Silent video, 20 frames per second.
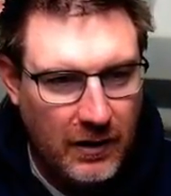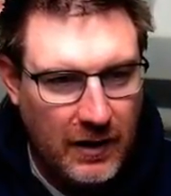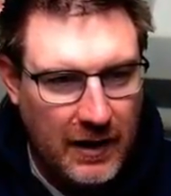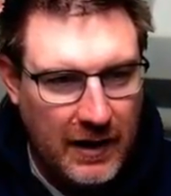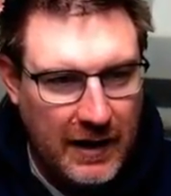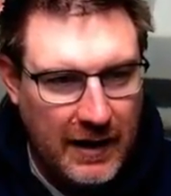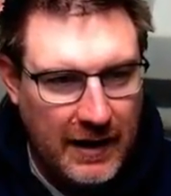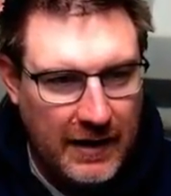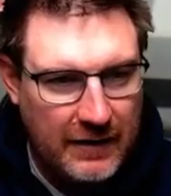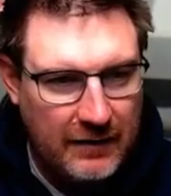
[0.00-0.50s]

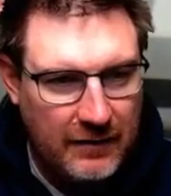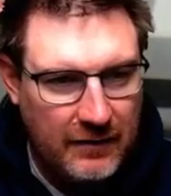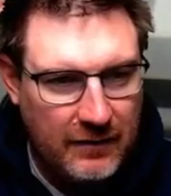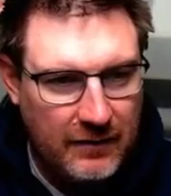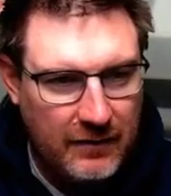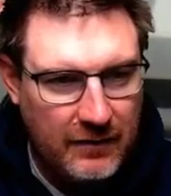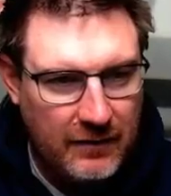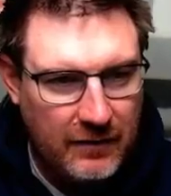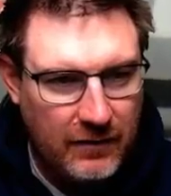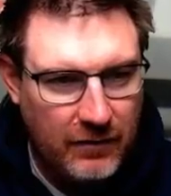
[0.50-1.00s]
And
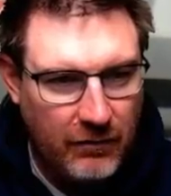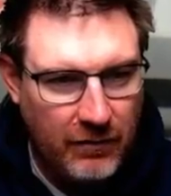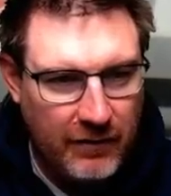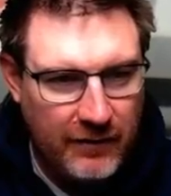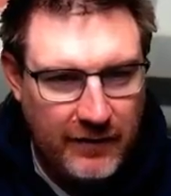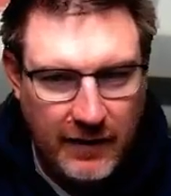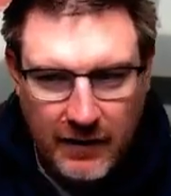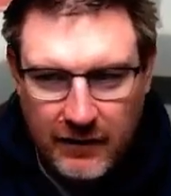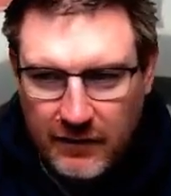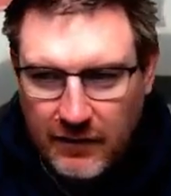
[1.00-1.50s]
3
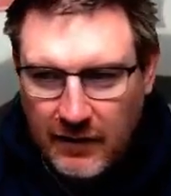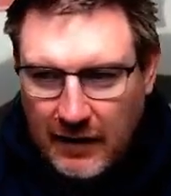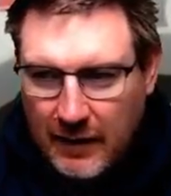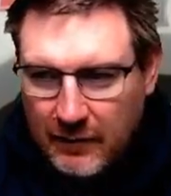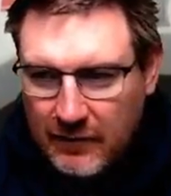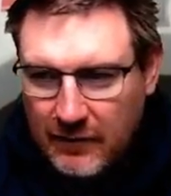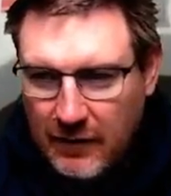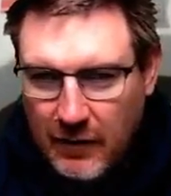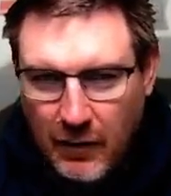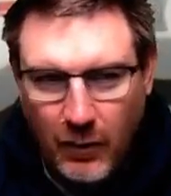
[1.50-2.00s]
seconds a lap
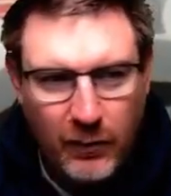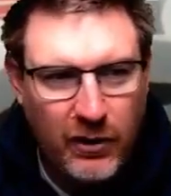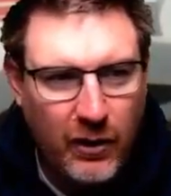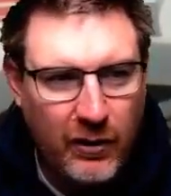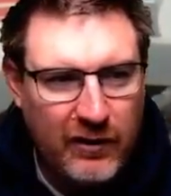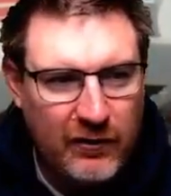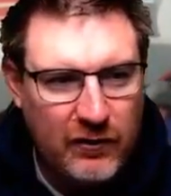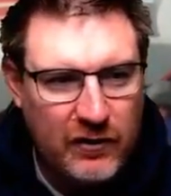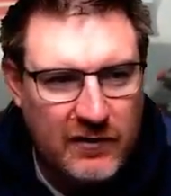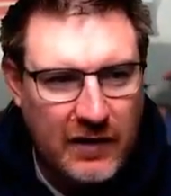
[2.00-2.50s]
slow. Although
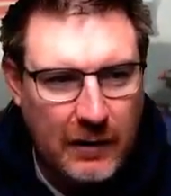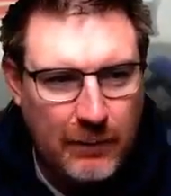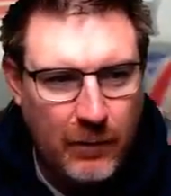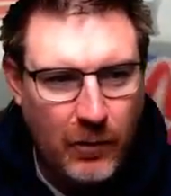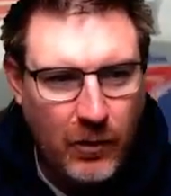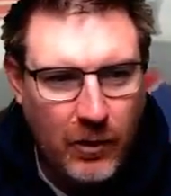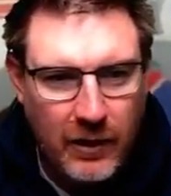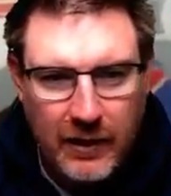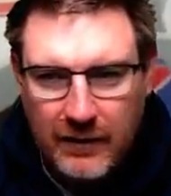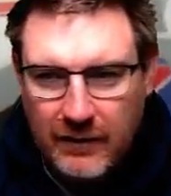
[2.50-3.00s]
he was stuck
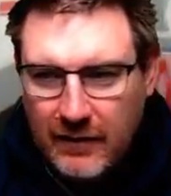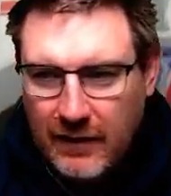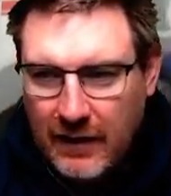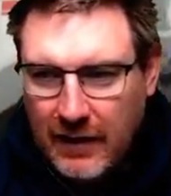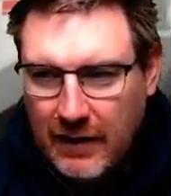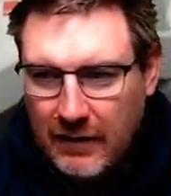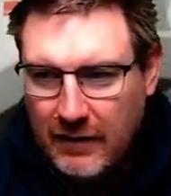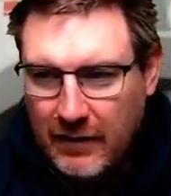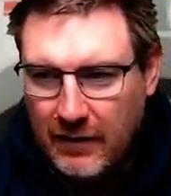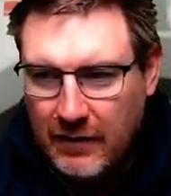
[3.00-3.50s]
behind
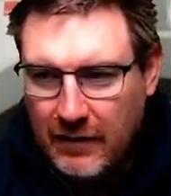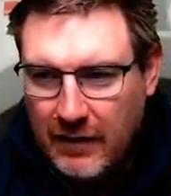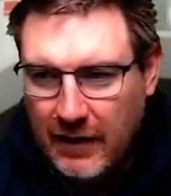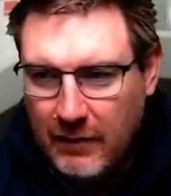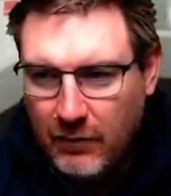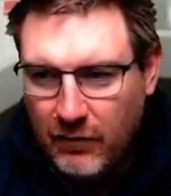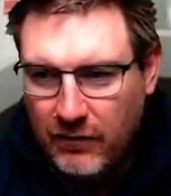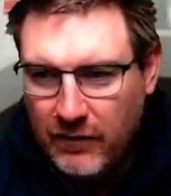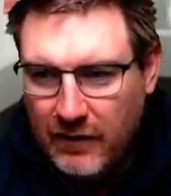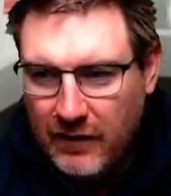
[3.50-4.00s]

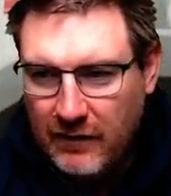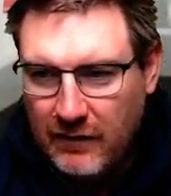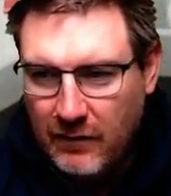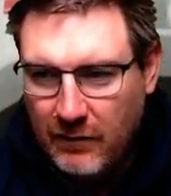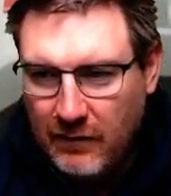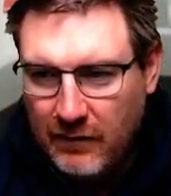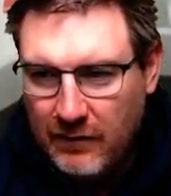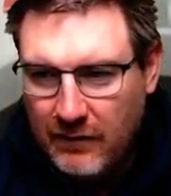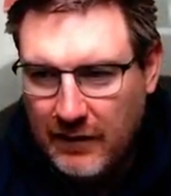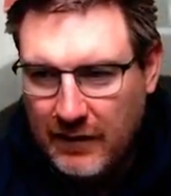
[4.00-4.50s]
Leclerc, wasn't he? So
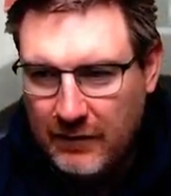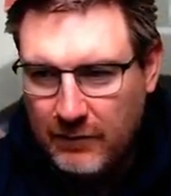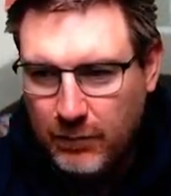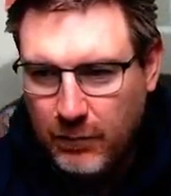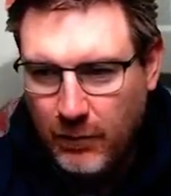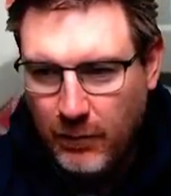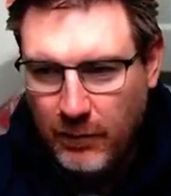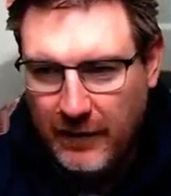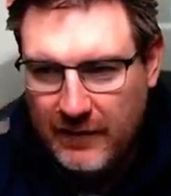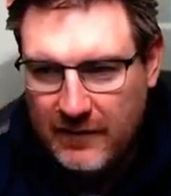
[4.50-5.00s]
that
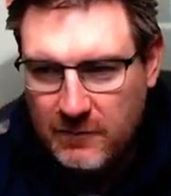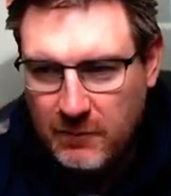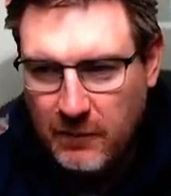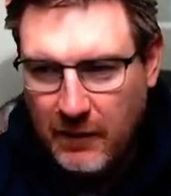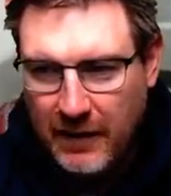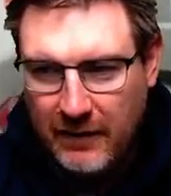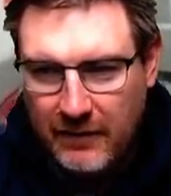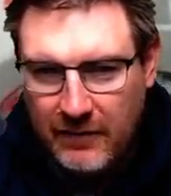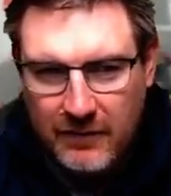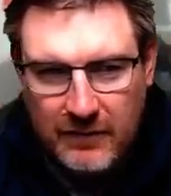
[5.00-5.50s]
probably
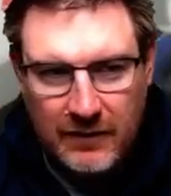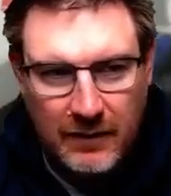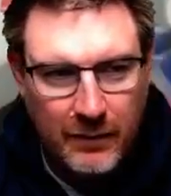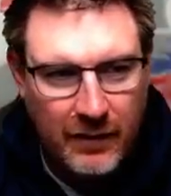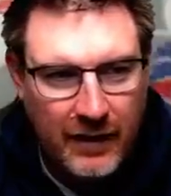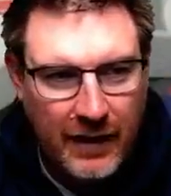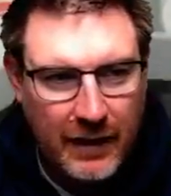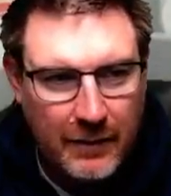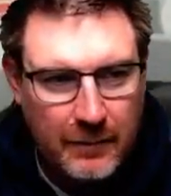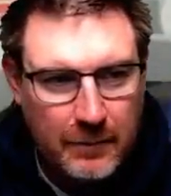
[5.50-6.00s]
explains some of
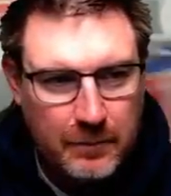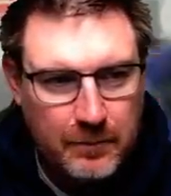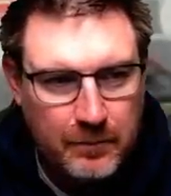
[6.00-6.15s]
that.